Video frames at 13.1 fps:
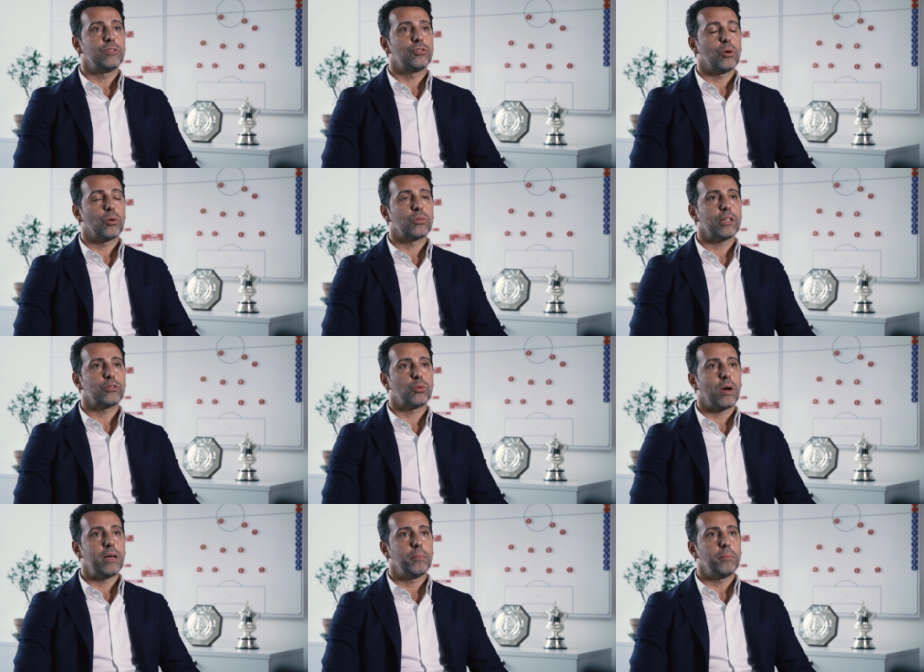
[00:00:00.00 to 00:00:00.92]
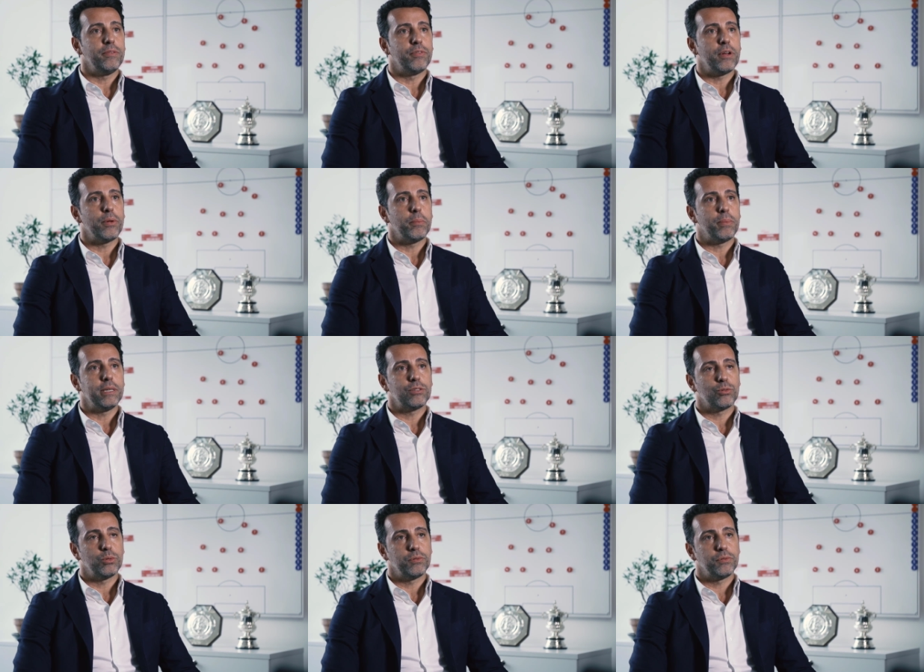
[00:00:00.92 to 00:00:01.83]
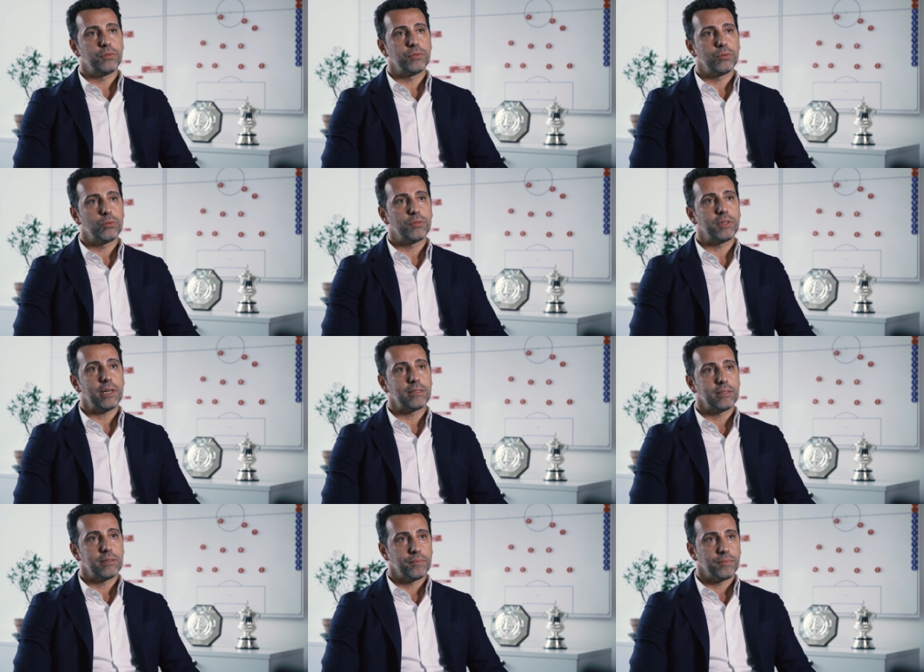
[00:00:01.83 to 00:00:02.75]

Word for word: So that's why I'm very pleased with, with that.